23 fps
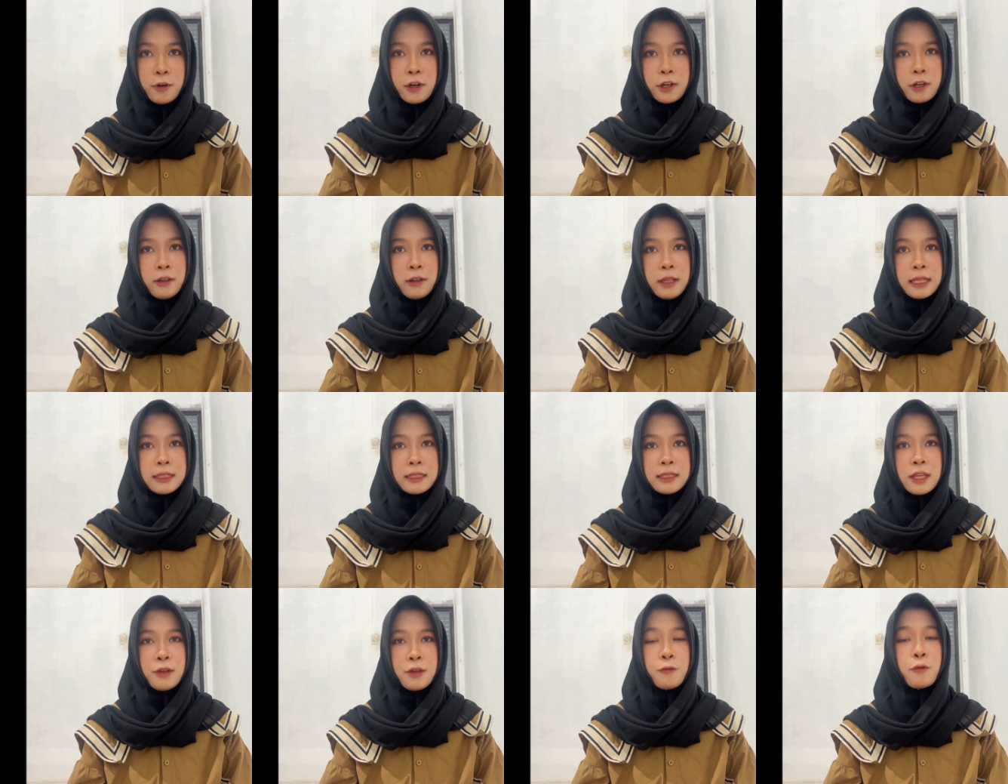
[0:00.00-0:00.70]

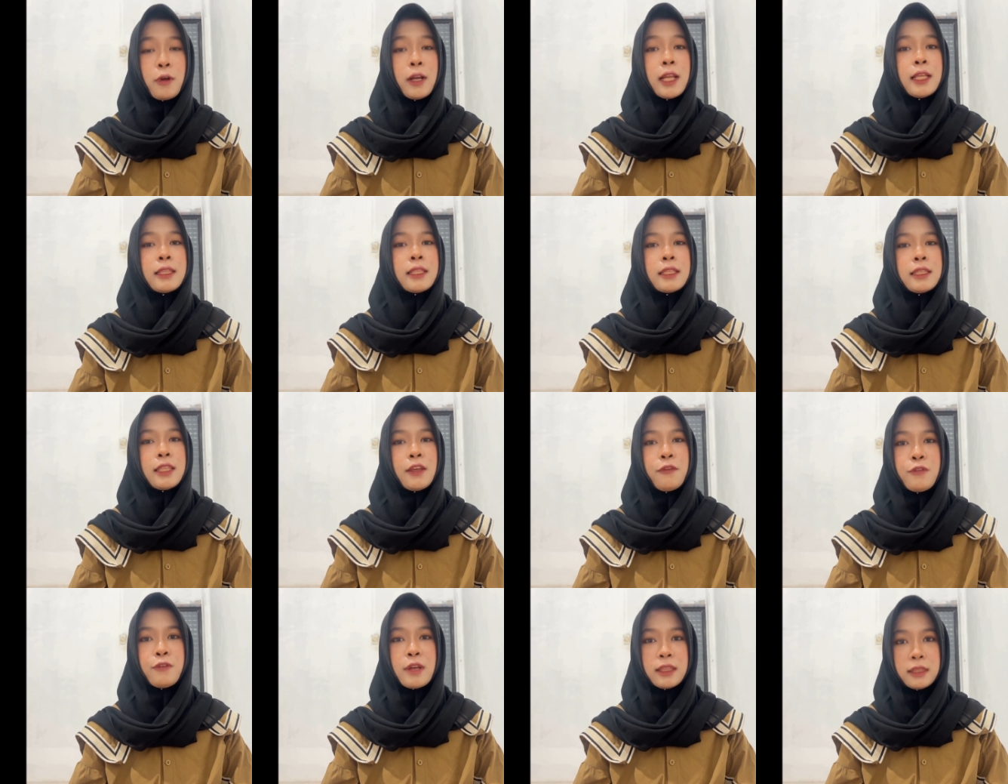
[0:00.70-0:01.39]
collecting
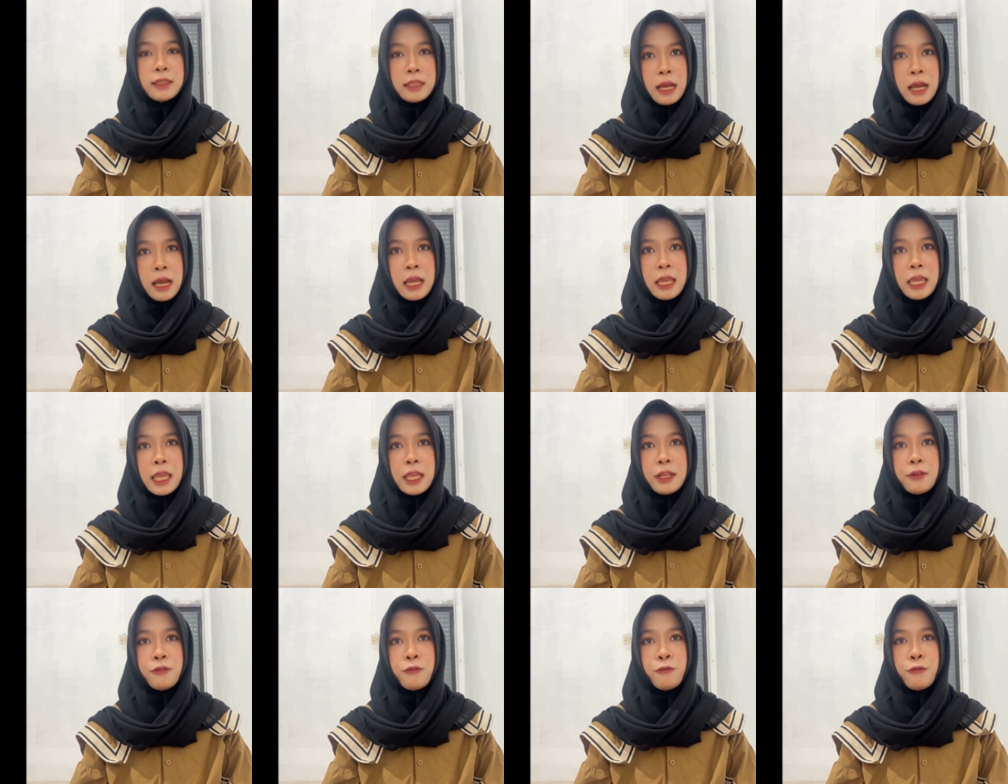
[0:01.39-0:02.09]
qualitative data
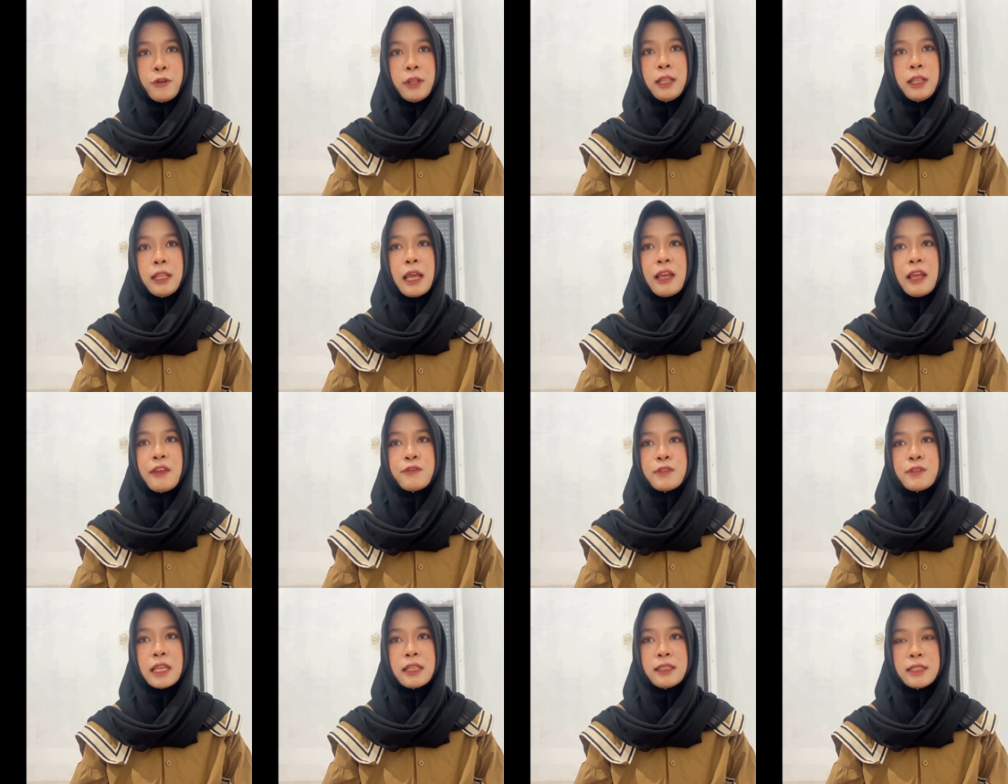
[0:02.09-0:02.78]
in
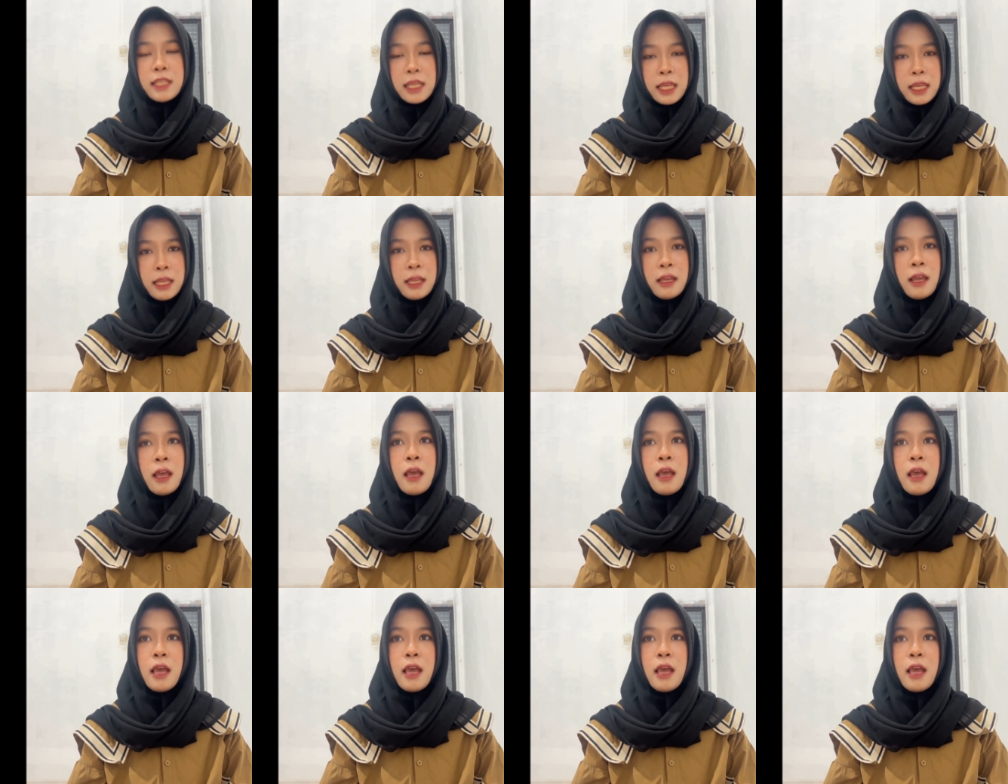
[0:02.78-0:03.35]
real-life setting.